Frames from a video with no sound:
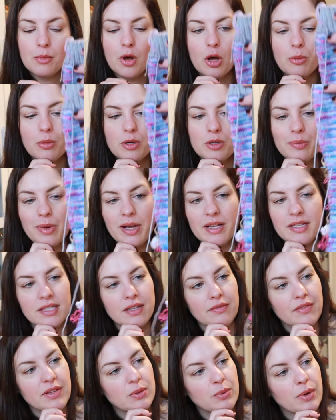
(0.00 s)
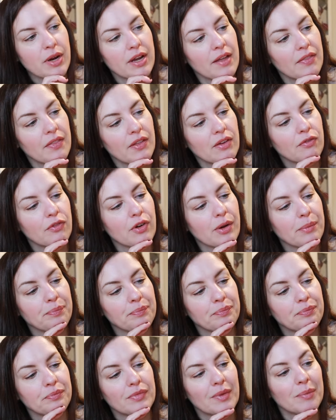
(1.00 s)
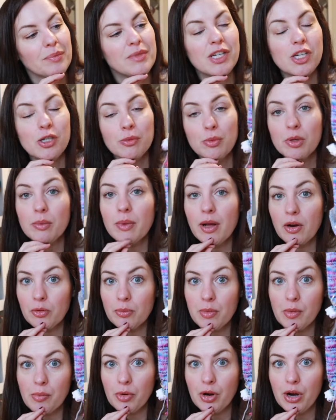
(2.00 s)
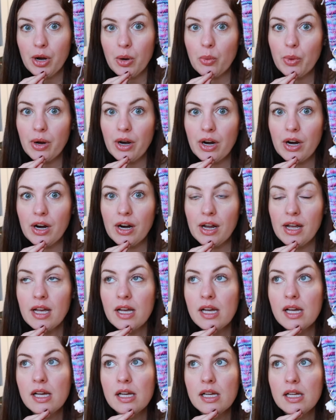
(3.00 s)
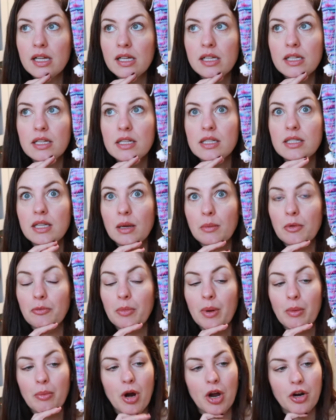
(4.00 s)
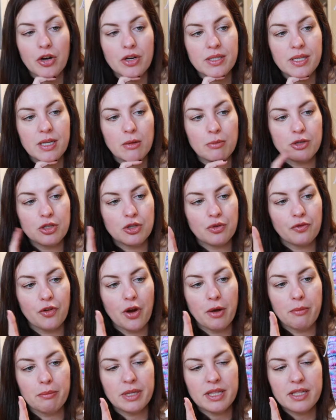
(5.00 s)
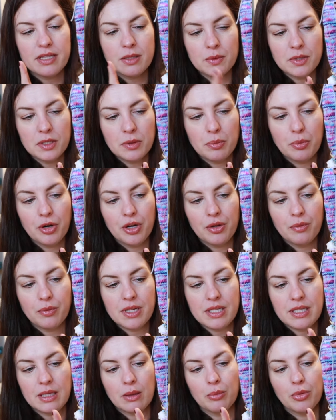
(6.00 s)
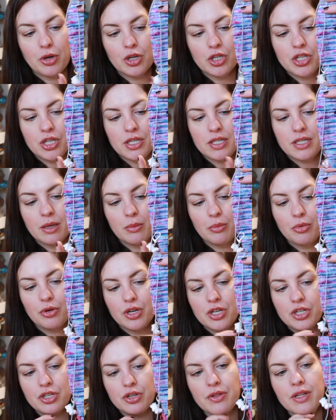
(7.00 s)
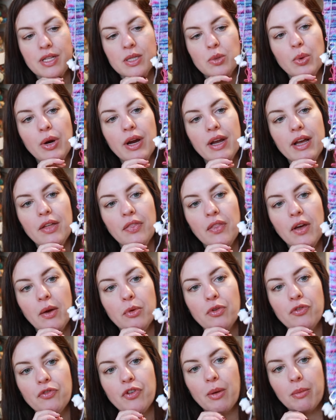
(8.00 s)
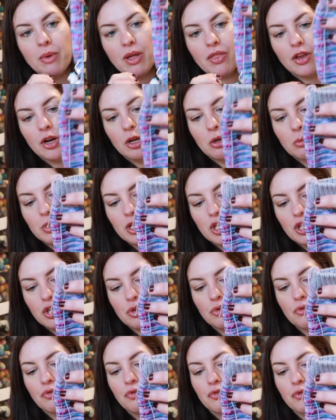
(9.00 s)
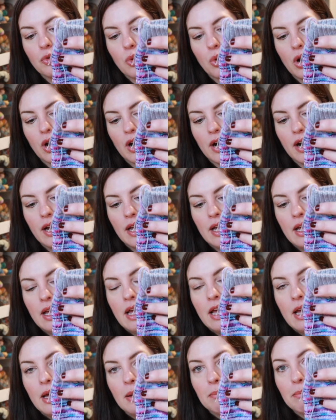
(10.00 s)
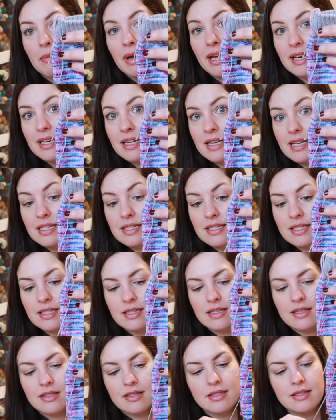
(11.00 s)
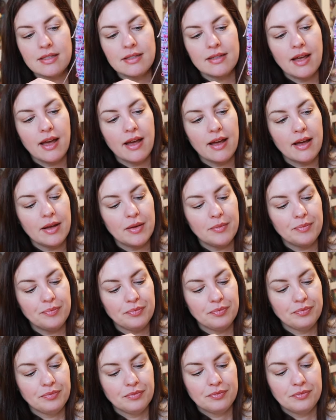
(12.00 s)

Almost positive that's where I got that from. I'm terrible about remembering where some of my Progress Keepers are from, but this one's a pretty recent purchase, and I'm pretty sure that's where I got that one from. I thought it would be cute for my niece's um,